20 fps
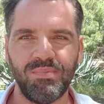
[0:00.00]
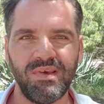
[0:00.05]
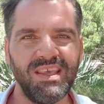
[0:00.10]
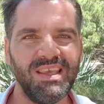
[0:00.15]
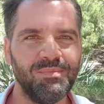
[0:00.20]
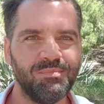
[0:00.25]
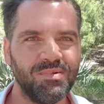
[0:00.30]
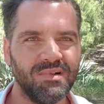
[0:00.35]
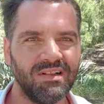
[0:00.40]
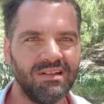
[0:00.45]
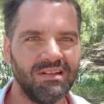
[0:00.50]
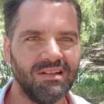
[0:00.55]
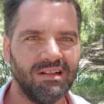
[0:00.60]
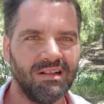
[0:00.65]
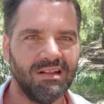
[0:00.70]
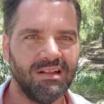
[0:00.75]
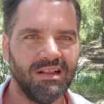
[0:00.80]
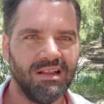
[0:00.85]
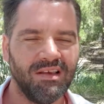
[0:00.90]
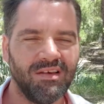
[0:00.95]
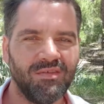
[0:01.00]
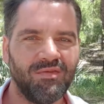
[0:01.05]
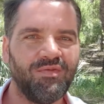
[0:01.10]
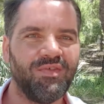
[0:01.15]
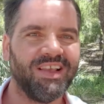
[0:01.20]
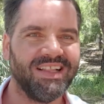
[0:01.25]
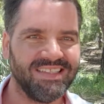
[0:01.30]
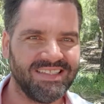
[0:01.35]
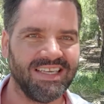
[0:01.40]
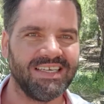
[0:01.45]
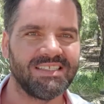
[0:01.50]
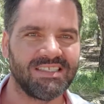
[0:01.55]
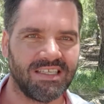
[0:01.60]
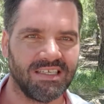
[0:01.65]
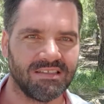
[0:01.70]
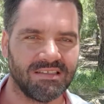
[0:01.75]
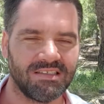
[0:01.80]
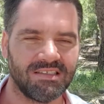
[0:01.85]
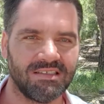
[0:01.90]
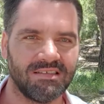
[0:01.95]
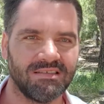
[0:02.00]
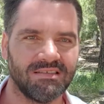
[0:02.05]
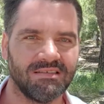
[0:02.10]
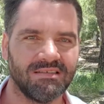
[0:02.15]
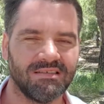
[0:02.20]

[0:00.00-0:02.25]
people feel distance,